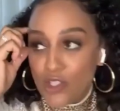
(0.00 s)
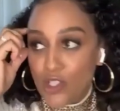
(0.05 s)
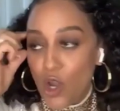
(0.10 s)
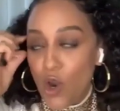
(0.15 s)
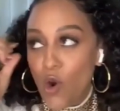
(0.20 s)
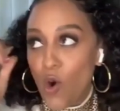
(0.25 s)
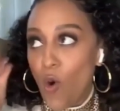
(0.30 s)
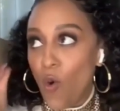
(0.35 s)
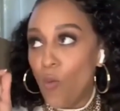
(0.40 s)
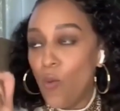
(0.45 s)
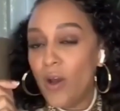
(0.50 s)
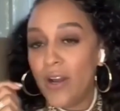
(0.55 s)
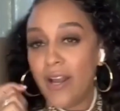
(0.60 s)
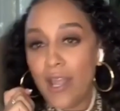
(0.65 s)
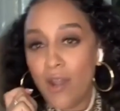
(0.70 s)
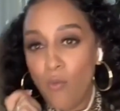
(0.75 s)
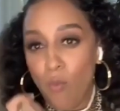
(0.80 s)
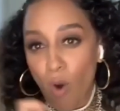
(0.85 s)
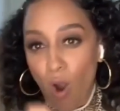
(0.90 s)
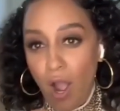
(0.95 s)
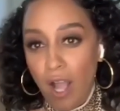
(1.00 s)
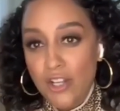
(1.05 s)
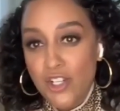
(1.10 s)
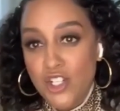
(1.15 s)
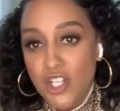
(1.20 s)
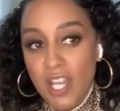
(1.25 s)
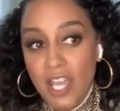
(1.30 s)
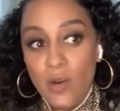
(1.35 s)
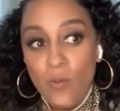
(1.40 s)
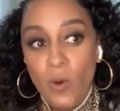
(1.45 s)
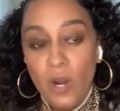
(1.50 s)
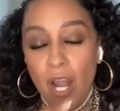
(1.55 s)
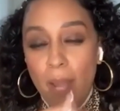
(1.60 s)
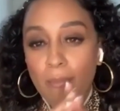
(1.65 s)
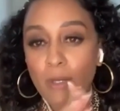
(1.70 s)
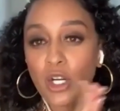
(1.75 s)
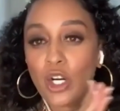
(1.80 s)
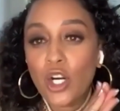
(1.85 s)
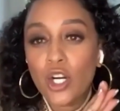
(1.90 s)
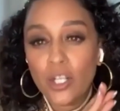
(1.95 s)
So what I watch and what
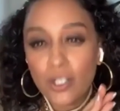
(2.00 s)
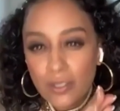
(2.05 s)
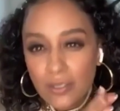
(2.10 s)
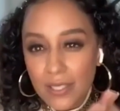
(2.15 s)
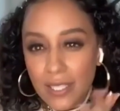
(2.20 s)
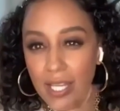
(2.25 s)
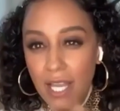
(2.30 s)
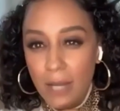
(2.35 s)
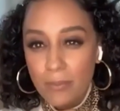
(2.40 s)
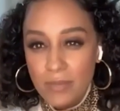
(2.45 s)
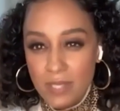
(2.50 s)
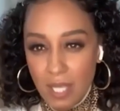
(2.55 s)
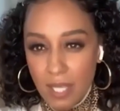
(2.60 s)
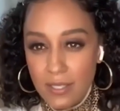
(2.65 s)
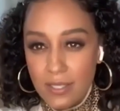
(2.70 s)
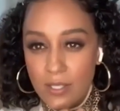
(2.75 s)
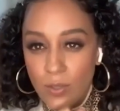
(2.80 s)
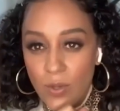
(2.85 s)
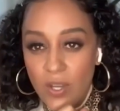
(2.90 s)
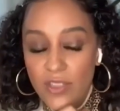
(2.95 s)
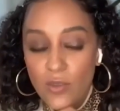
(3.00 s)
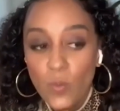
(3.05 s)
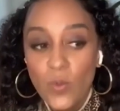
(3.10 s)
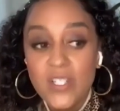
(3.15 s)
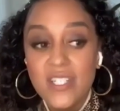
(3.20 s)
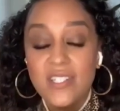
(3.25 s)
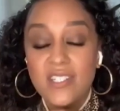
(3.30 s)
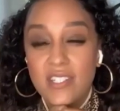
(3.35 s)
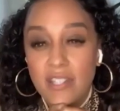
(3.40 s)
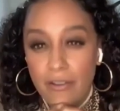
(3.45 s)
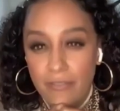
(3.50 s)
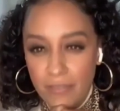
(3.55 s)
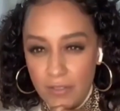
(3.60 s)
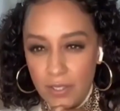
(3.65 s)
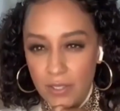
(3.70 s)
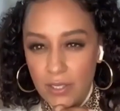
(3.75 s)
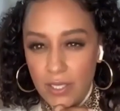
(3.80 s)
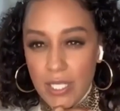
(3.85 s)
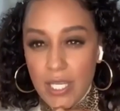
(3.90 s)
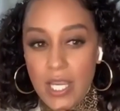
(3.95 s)
I'm currently obsessed with would
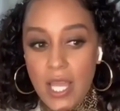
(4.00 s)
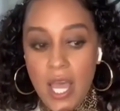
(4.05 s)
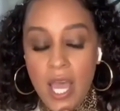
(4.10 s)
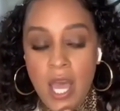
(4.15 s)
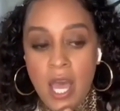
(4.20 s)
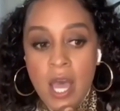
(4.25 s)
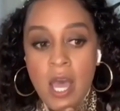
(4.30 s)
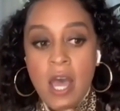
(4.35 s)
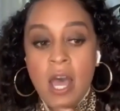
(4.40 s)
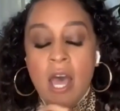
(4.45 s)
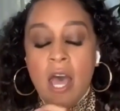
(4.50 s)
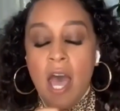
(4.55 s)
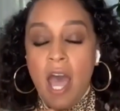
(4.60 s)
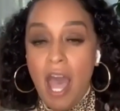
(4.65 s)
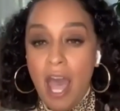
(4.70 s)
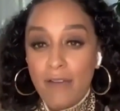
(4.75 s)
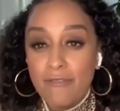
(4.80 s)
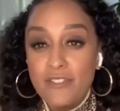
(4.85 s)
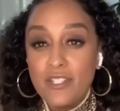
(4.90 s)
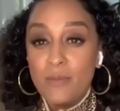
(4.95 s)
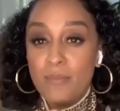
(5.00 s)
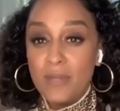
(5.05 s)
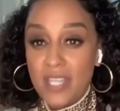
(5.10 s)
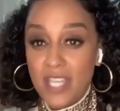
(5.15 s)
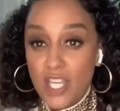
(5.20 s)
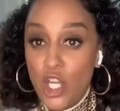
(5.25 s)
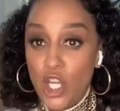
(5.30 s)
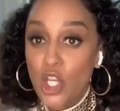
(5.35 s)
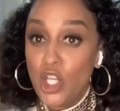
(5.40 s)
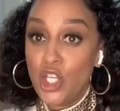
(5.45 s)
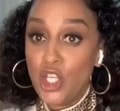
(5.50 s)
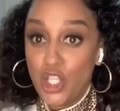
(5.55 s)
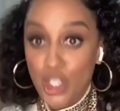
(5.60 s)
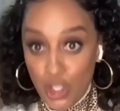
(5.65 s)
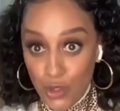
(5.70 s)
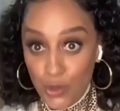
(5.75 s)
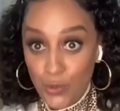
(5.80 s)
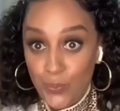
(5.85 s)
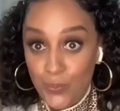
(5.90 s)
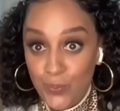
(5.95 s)
definitely have to be
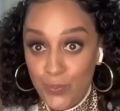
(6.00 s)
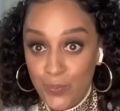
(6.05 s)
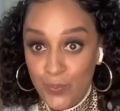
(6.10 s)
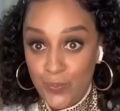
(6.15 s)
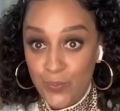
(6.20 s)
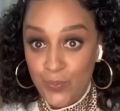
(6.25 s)
You.